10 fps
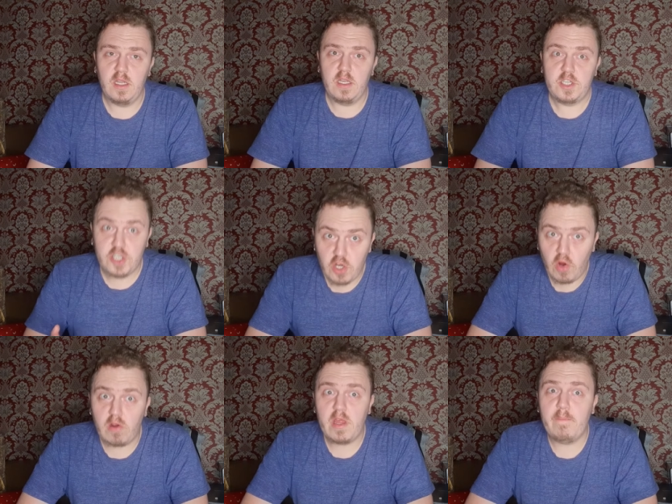
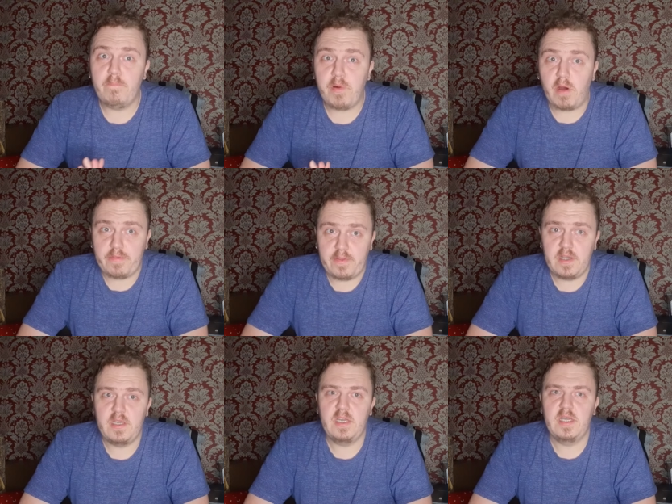surely both
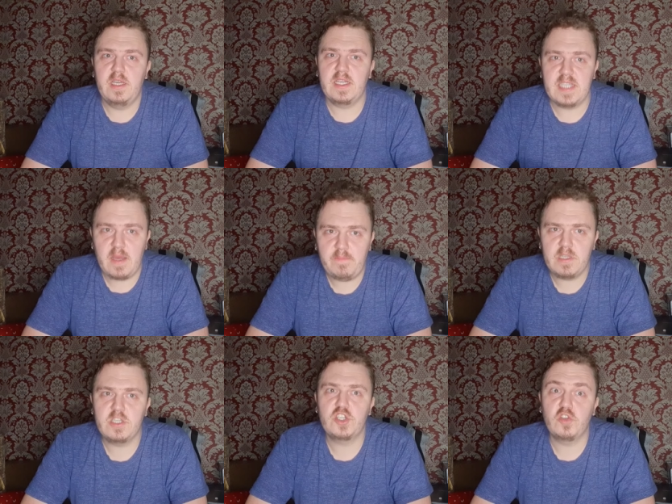
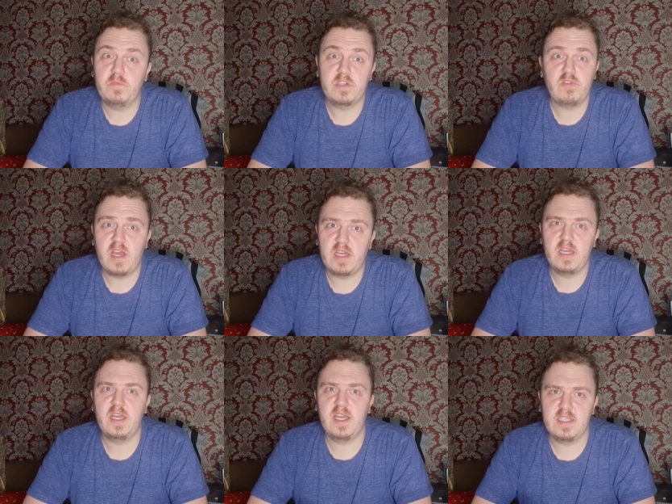examples should be drunk
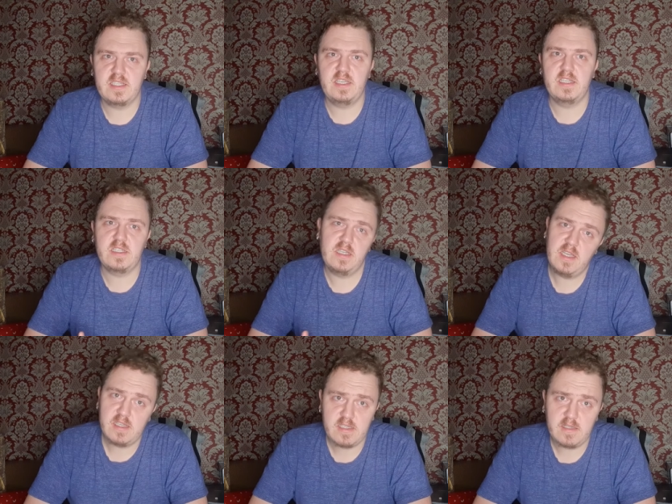as it
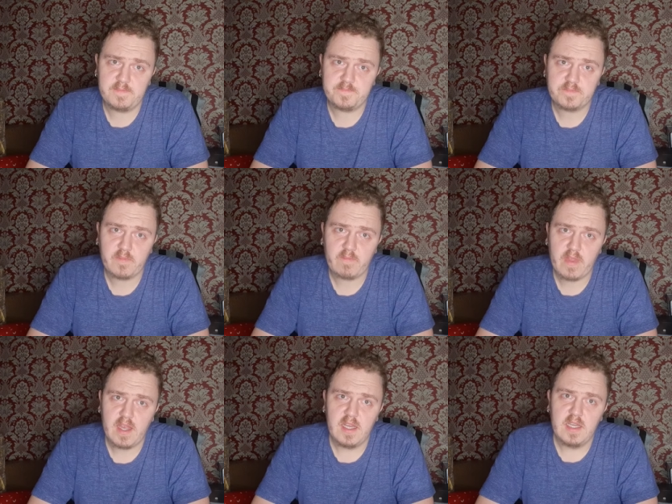is
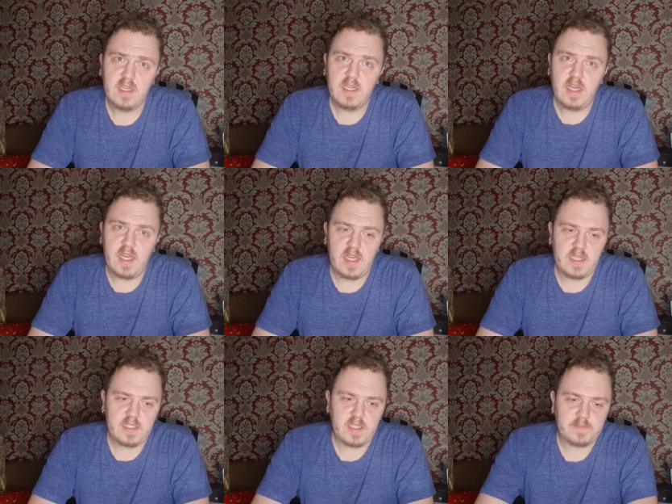
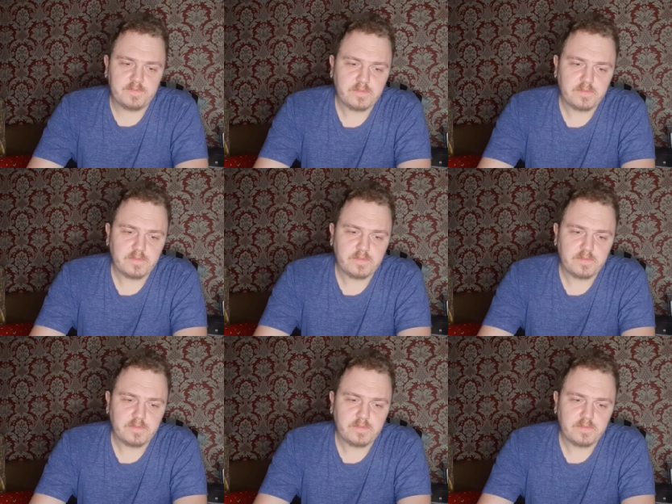and uh,